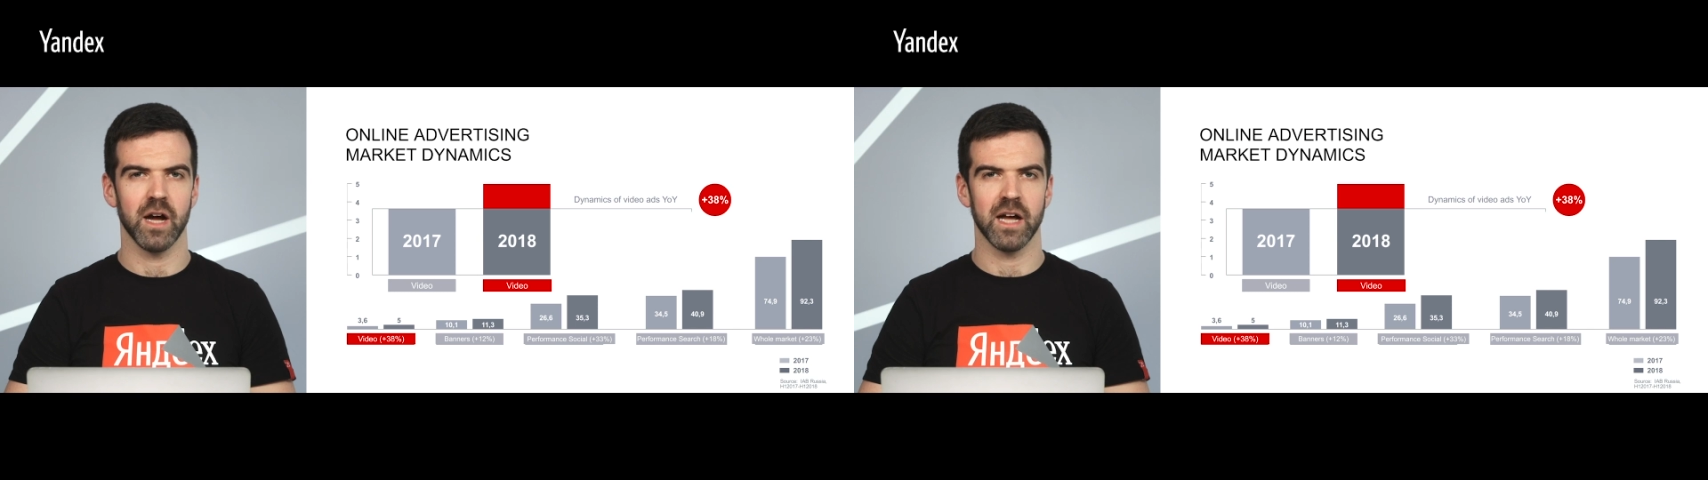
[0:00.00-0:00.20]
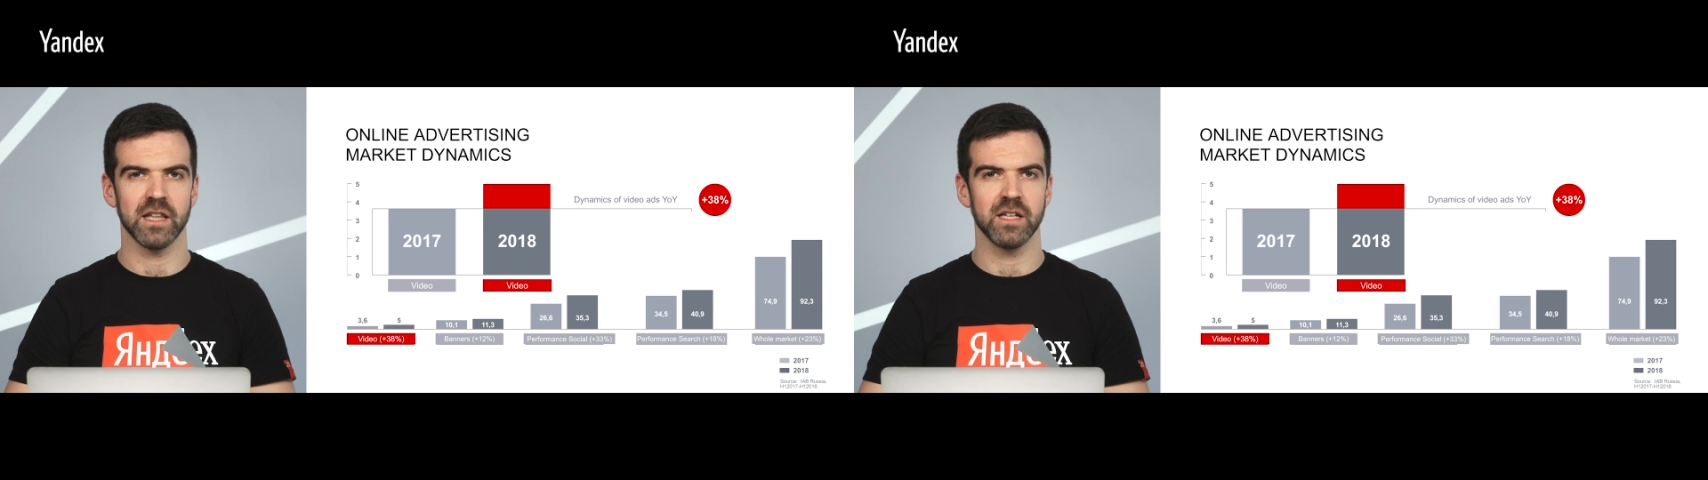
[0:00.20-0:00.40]

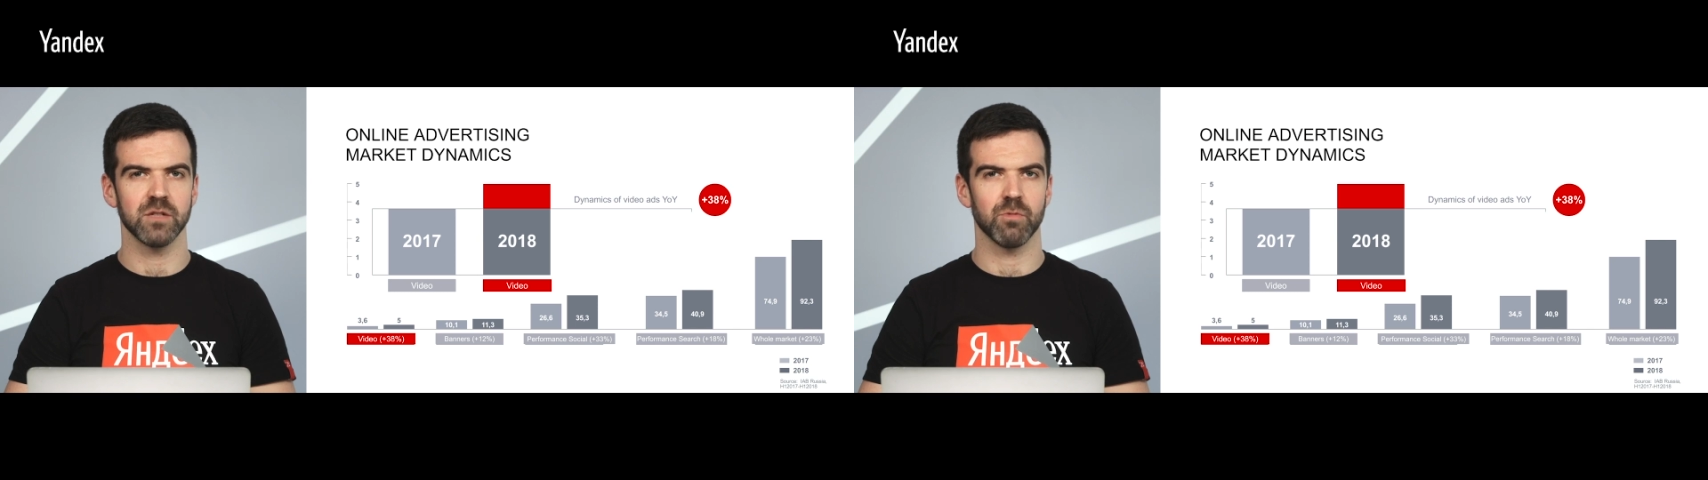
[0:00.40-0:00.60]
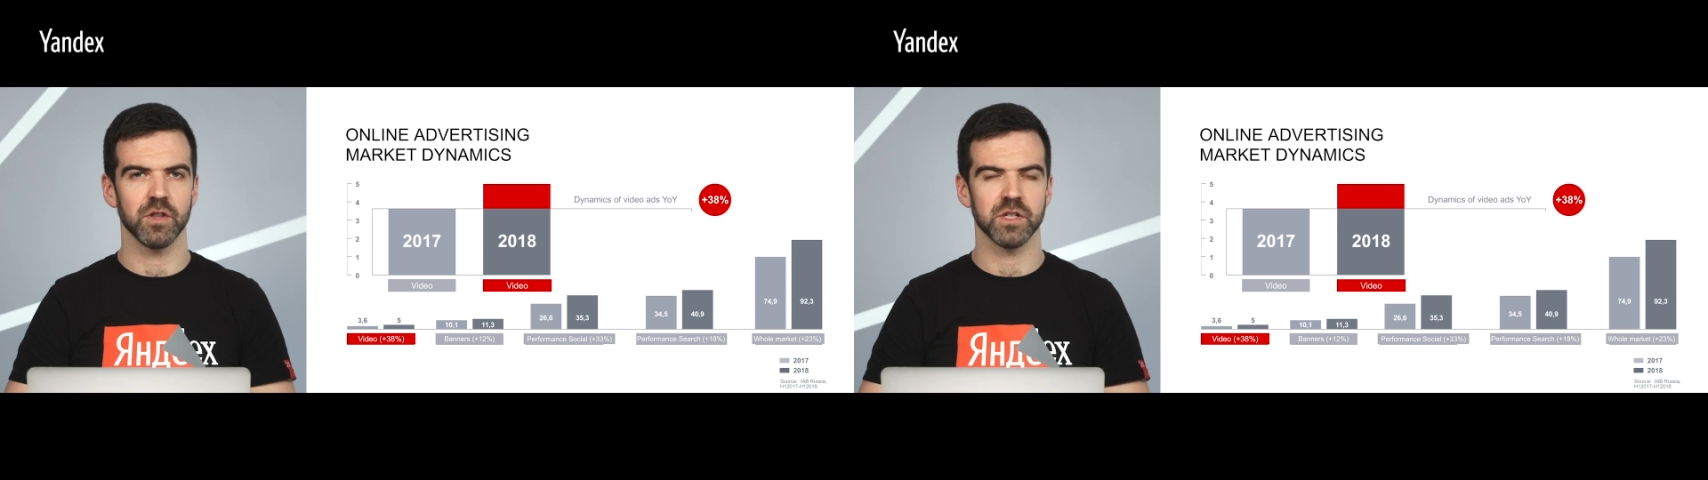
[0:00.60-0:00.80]
at least
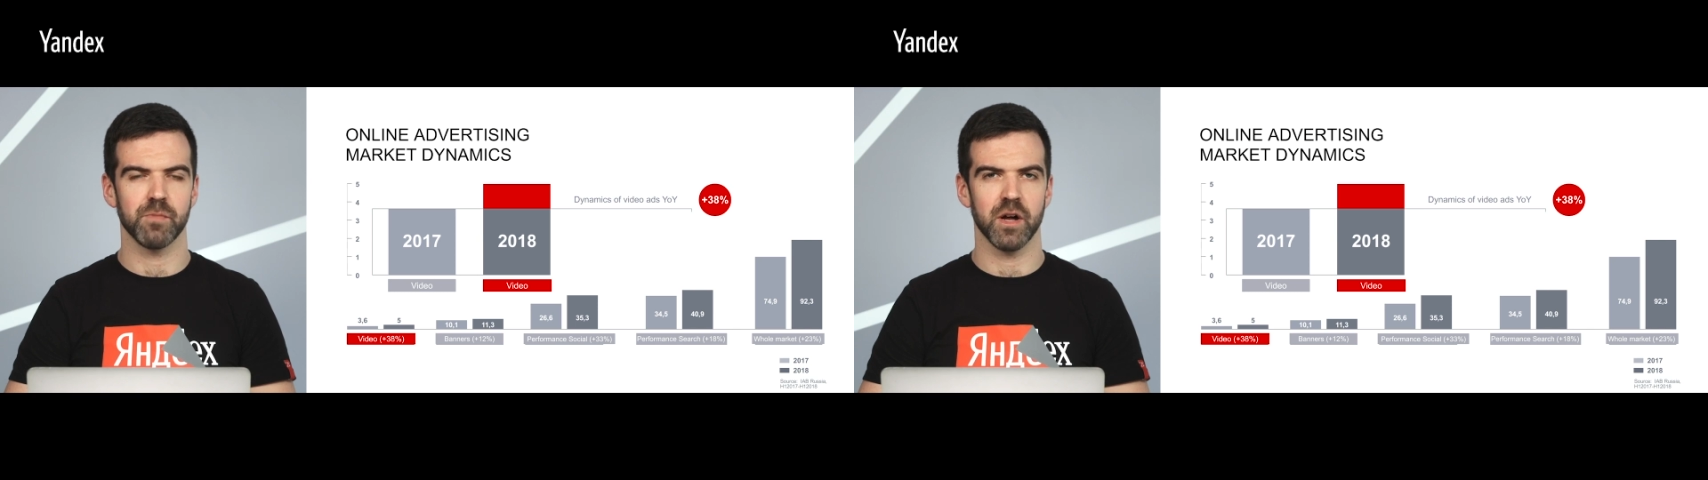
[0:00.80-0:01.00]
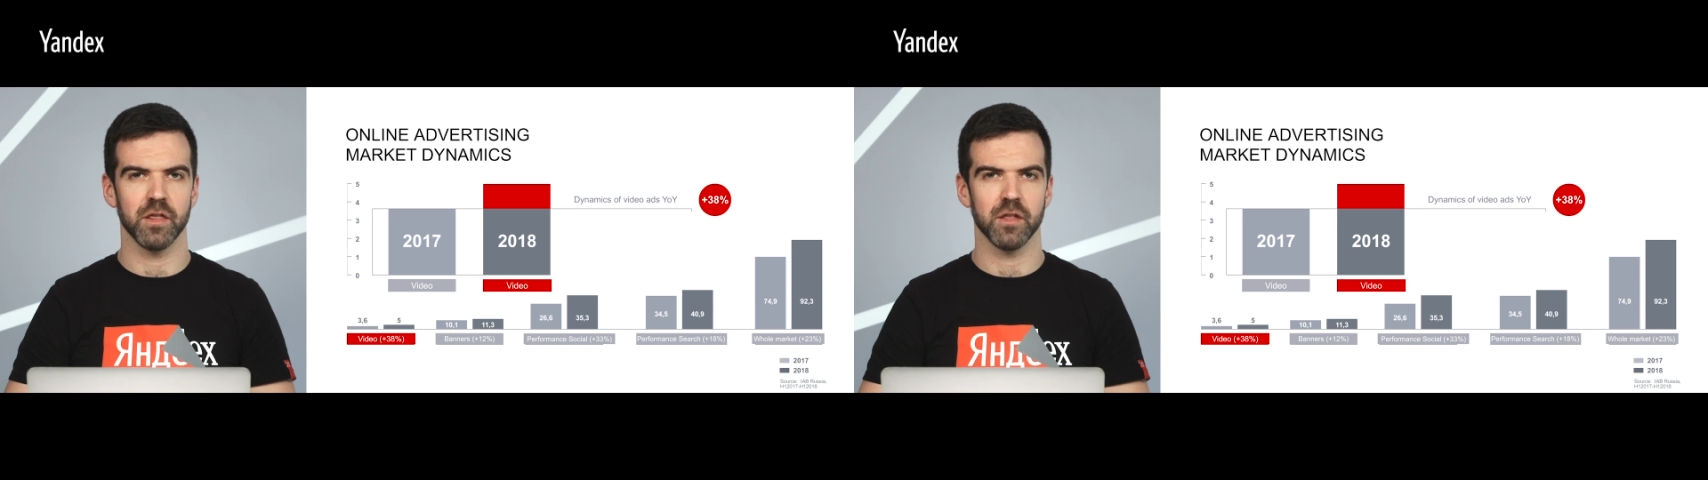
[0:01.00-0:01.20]
once a
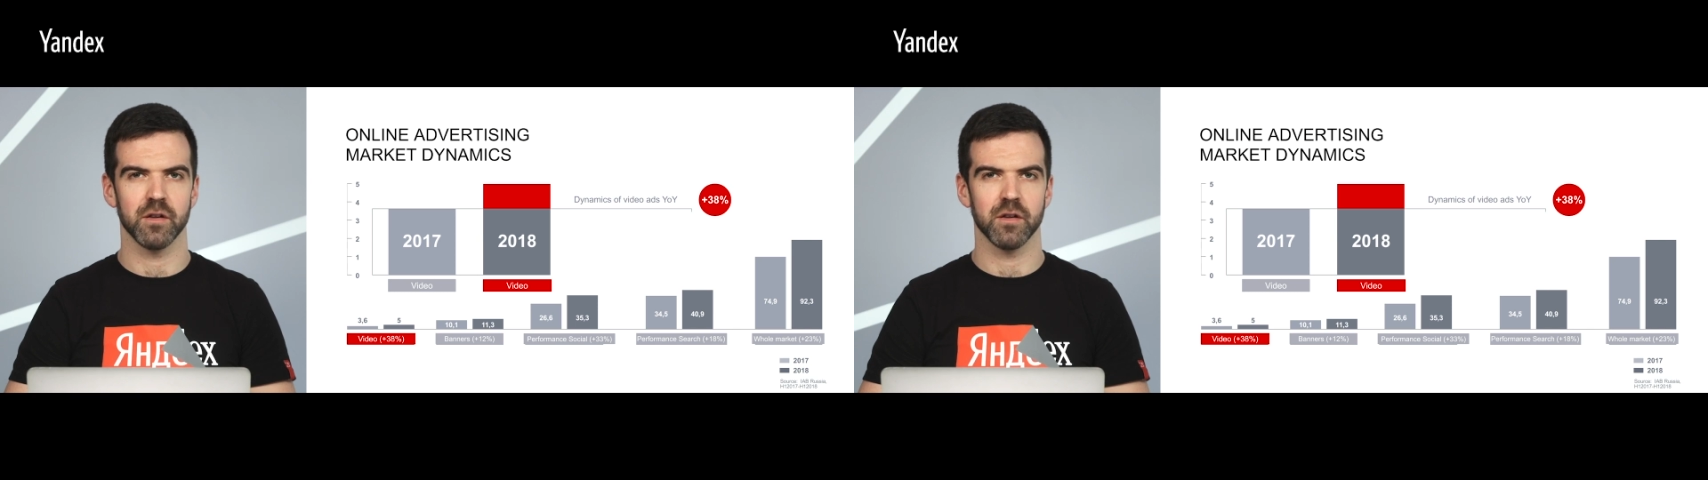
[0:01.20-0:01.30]
month.